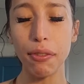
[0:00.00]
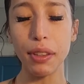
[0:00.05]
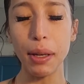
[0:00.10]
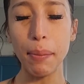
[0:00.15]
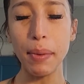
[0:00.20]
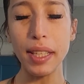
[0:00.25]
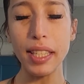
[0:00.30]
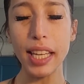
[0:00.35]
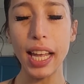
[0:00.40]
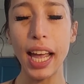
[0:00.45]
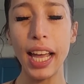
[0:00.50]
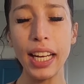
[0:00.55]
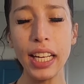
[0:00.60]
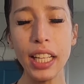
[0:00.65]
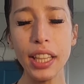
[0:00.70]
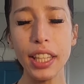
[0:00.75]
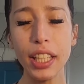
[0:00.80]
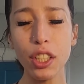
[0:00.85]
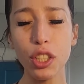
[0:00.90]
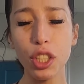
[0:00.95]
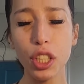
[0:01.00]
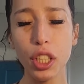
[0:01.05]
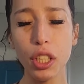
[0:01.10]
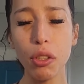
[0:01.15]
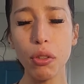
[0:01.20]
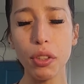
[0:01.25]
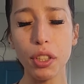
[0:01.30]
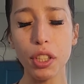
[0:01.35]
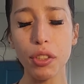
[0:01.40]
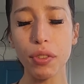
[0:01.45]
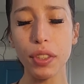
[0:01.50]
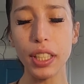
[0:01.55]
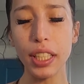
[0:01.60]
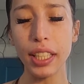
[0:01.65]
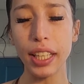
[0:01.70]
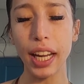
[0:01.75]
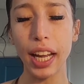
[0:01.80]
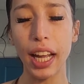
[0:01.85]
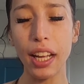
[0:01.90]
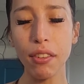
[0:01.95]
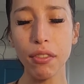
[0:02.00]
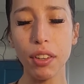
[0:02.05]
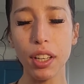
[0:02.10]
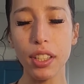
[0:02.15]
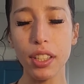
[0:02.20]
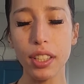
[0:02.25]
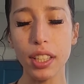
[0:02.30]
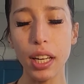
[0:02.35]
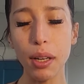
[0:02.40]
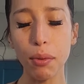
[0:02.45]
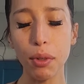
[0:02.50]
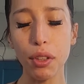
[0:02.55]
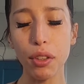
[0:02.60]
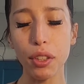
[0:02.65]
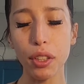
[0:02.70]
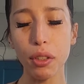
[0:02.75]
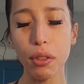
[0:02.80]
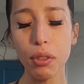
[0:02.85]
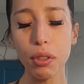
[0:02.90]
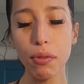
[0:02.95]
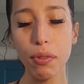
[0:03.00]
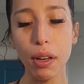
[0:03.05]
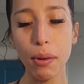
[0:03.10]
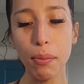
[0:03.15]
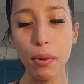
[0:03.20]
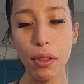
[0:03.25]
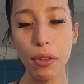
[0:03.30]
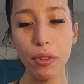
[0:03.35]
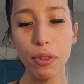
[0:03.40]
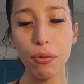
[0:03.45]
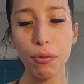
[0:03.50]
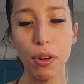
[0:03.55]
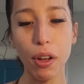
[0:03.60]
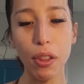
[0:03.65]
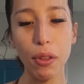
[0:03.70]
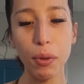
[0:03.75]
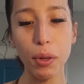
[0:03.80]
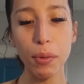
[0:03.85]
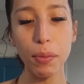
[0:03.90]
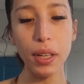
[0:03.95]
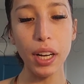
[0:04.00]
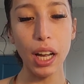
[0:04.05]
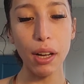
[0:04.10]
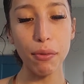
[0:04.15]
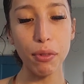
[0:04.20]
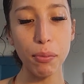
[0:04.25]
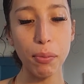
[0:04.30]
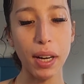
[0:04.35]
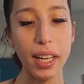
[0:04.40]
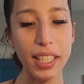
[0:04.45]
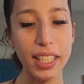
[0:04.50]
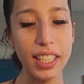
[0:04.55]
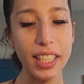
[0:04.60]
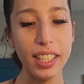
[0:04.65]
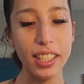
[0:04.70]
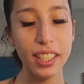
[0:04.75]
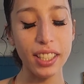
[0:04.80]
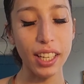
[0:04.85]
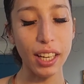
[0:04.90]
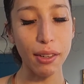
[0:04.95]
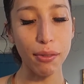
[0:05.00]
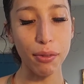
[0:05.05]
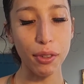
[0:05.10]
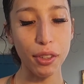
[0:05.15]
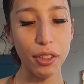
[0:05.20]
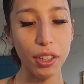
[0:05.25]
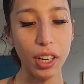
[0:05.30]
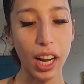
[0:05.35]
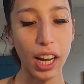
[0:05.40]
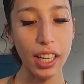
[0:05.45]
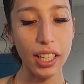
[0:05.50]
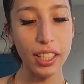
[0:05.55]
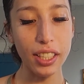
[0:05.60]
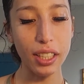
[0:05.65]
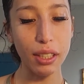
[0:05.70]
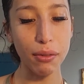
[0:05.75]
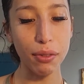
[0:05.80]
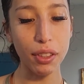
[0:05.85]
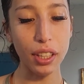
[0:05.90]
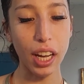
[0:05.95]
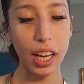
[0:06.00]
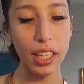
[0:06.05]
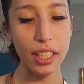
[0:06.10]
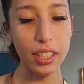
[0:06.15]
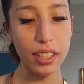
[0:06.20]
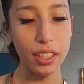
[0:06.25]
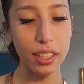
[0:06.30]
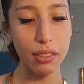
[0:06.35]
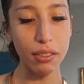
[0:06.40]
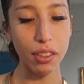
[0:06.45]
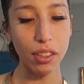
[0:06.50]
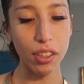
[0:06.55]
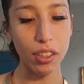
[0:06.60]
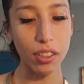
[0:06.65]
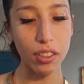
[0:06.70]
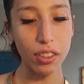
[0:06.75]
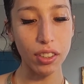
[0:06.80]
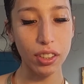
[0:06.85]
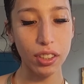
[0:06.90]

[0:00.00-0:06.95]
that means anything to you, this reading can resonate with you. Divine Mother and Father, what do we have for Pisces today for their highest good, for the highest good of all?